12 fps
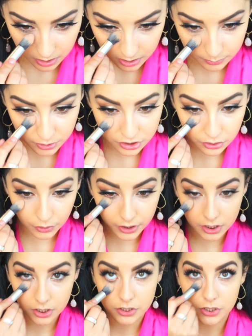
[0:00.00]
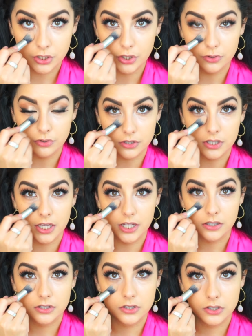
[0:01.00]
I'm just going to use
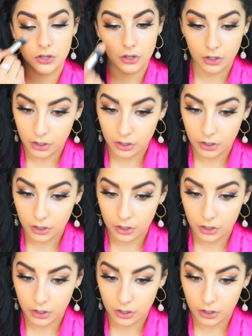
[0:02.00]
this